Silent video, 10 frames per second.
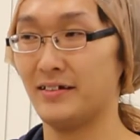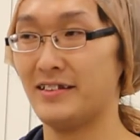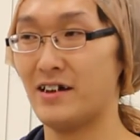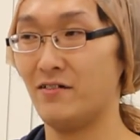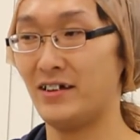
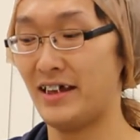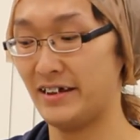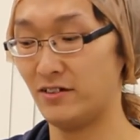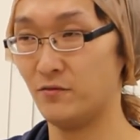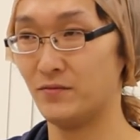Now
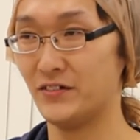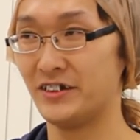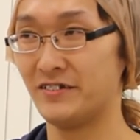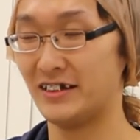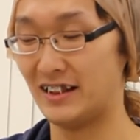head over
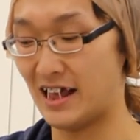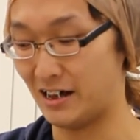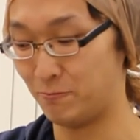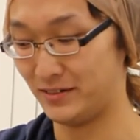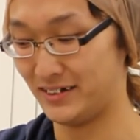to the lab